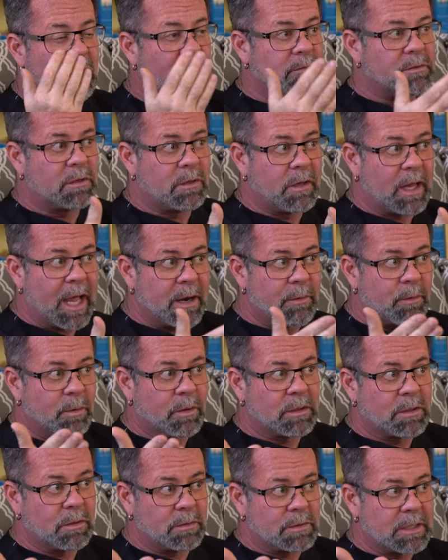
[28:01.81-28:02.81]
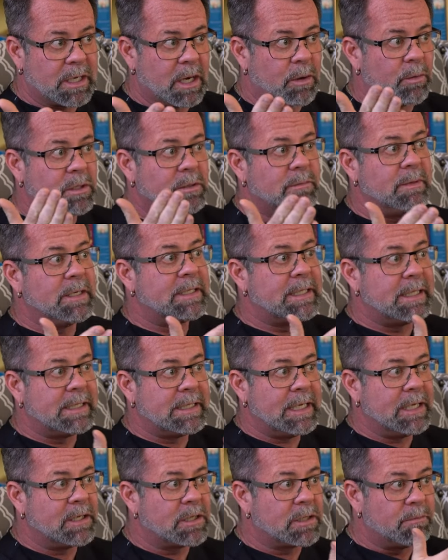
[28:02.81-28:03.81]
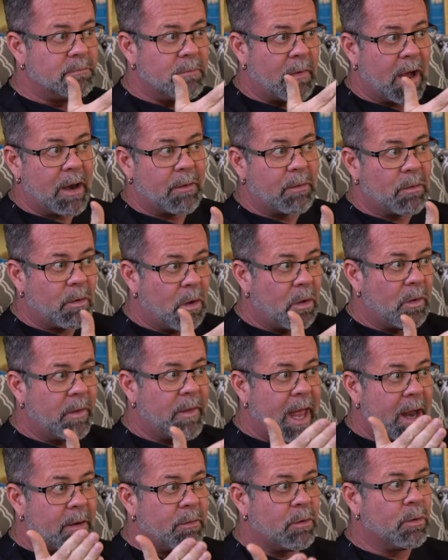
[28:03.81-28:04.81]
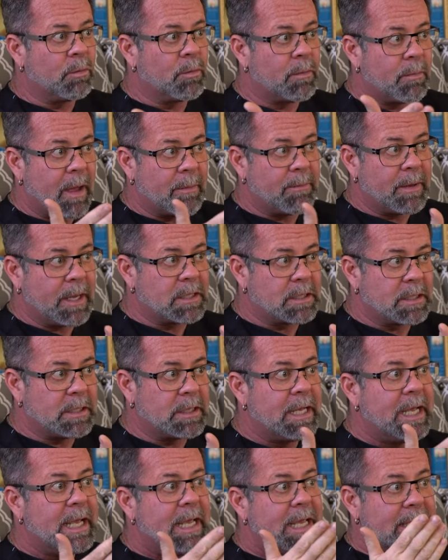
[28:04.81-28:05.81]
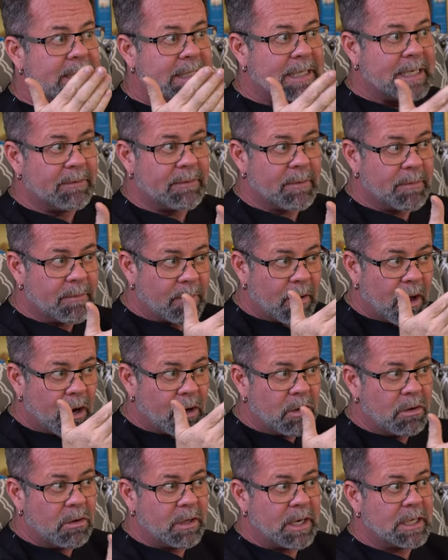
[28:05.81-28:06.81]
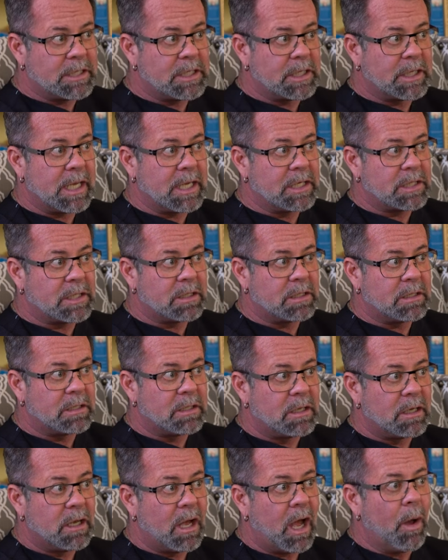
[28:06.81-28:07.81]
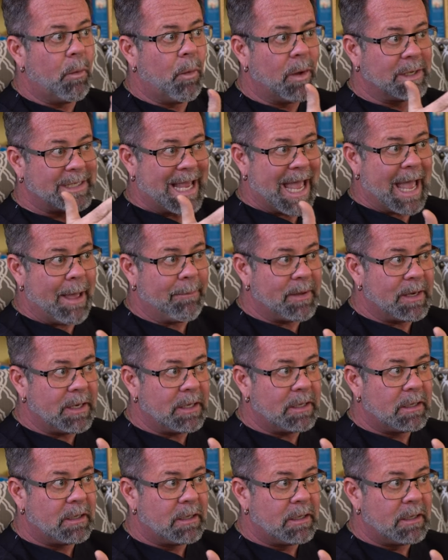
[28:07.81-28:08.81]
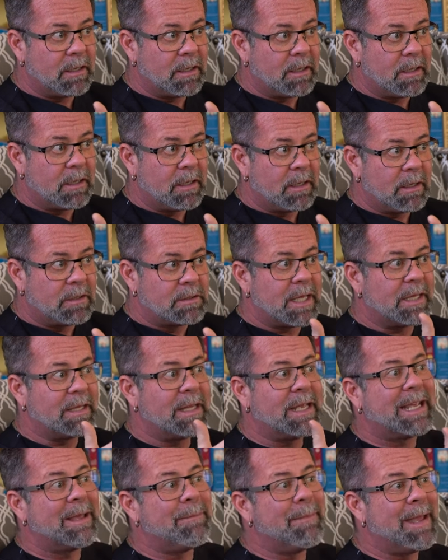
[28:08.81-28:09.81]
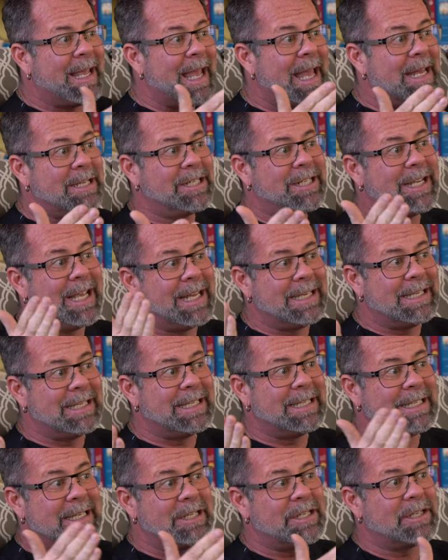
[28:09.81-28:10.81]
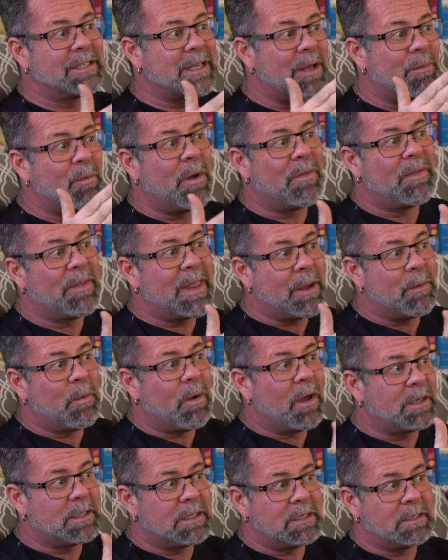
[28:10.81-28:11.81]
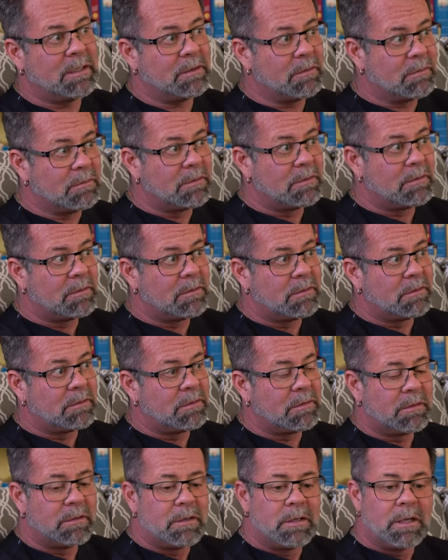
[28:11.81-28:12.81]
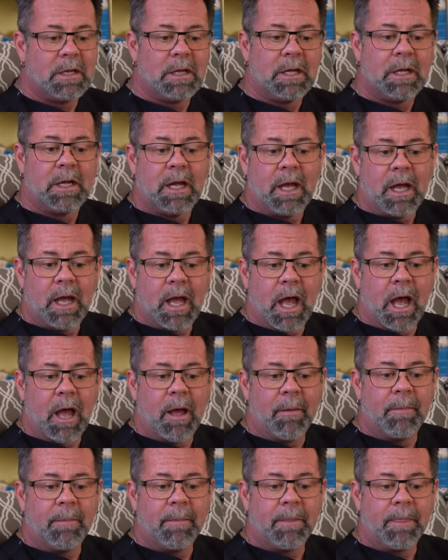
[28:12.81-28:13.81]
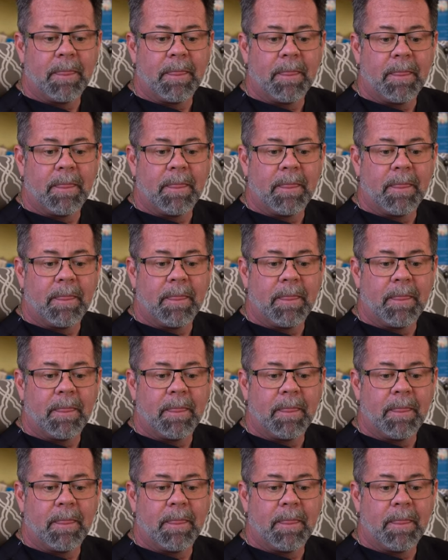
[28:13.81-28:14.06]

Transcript: comes from the Latin word docere, which means to teach. My role in that room with my patient is to give them a good education on what's happening so that they can make educated decisions on what they want to do. Um,